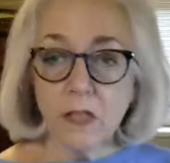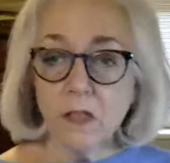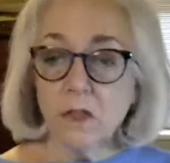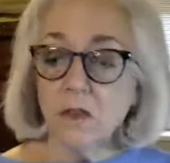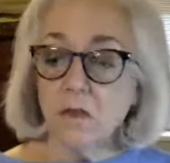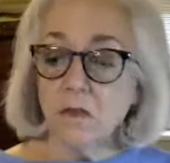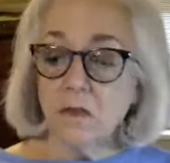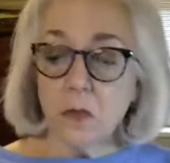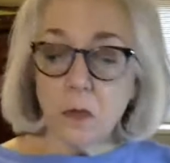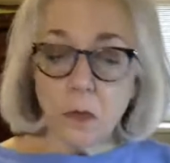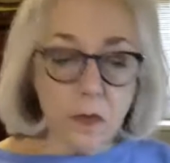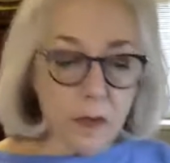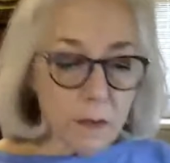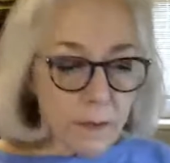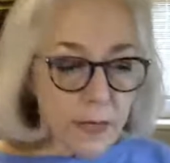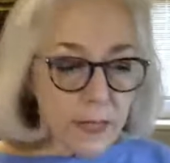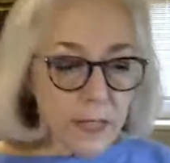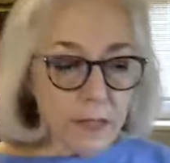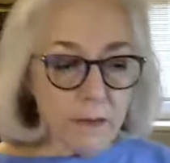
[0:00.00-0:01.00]
So if you
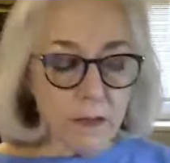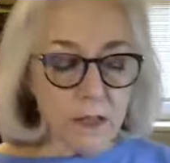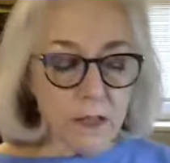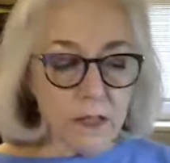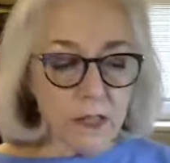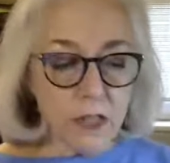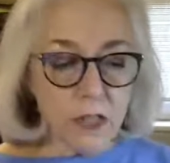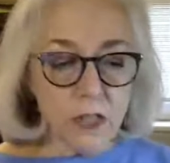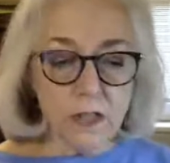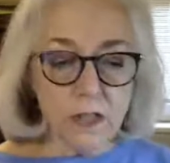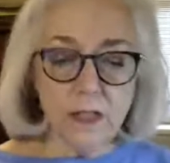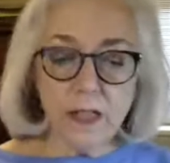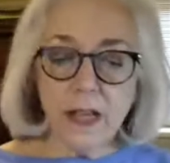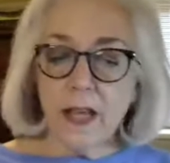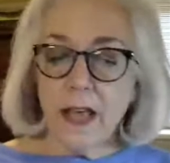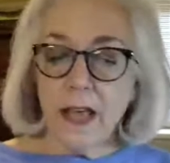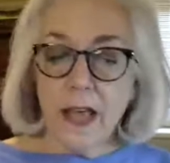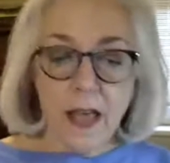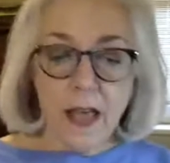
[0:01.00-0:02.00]
can make your own decisions,
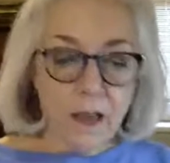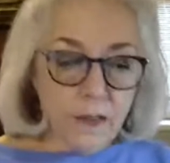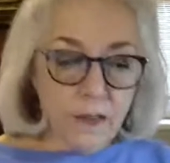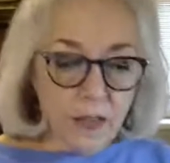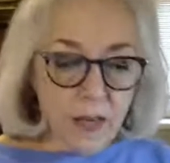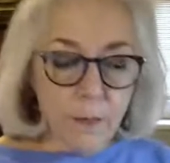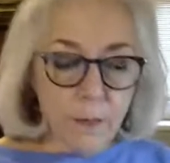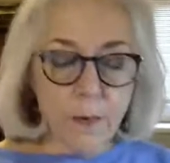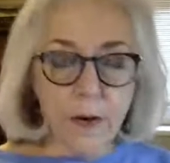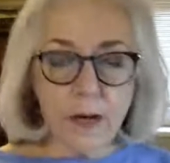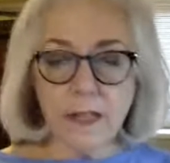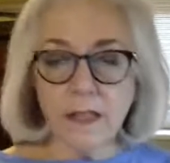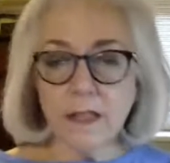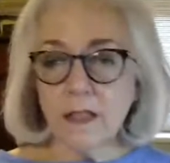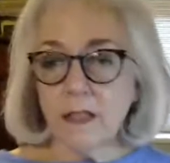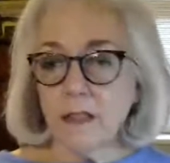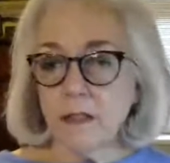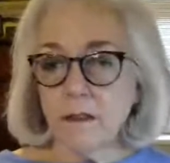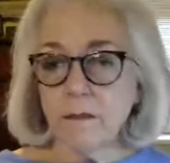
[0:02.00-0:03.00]
healthcare
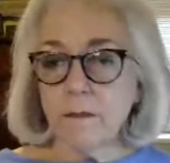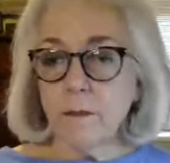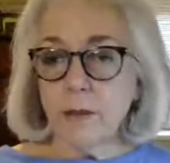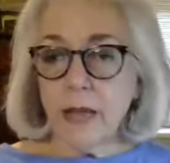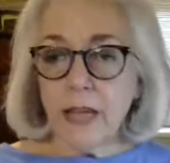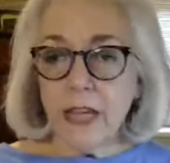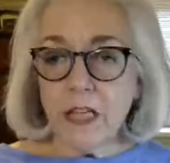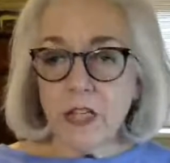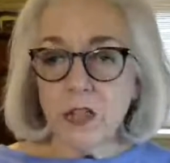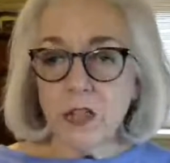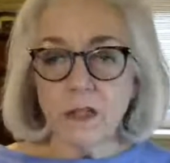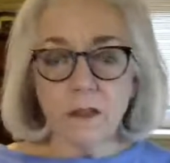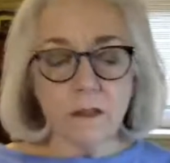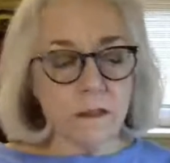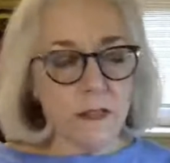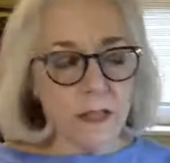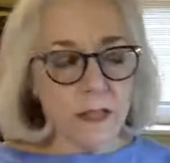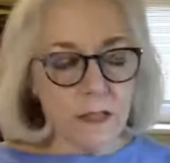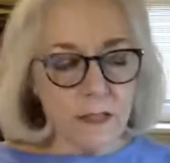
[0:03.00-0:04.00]
proxy agent
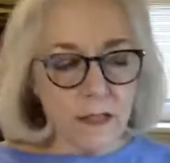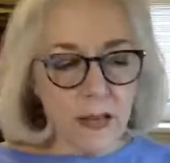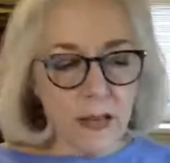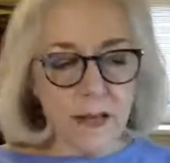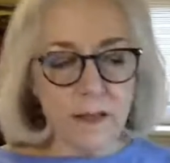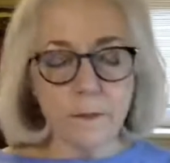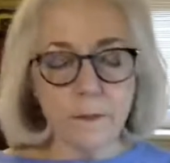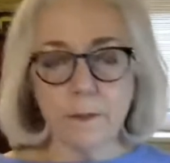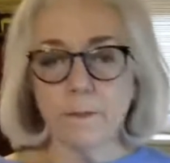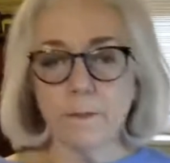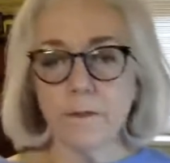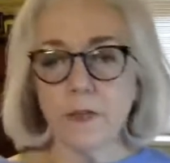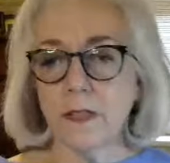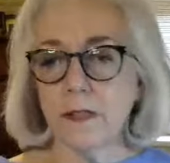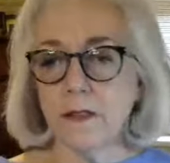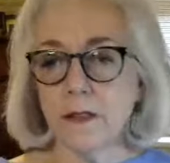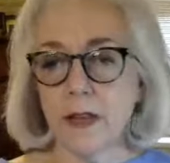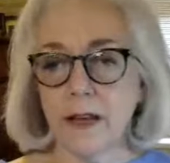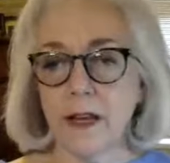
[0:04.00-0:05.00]
does
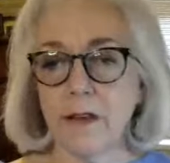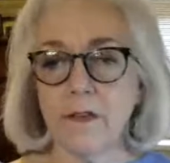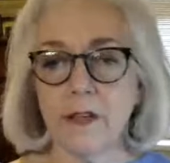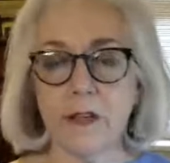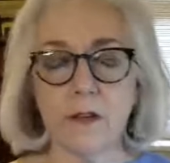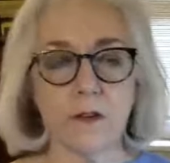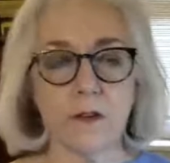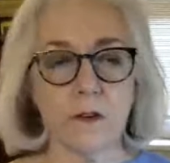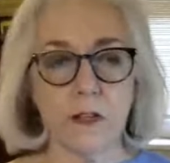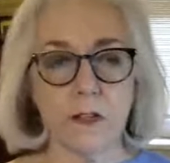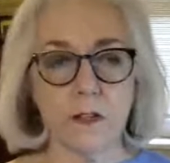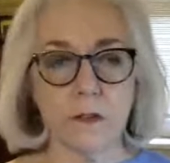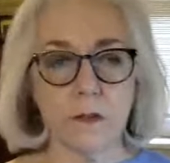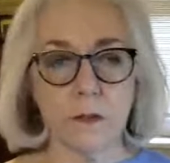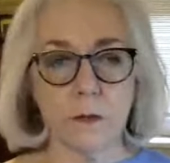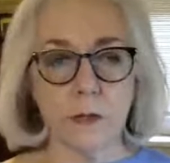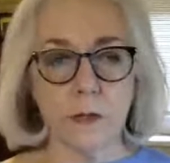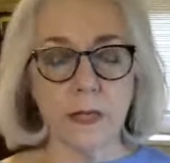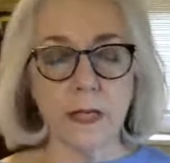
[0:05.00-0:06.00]
not have the authority to
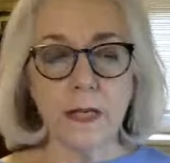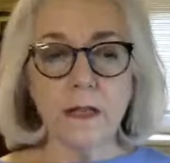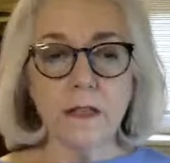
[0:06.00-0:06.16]
do it.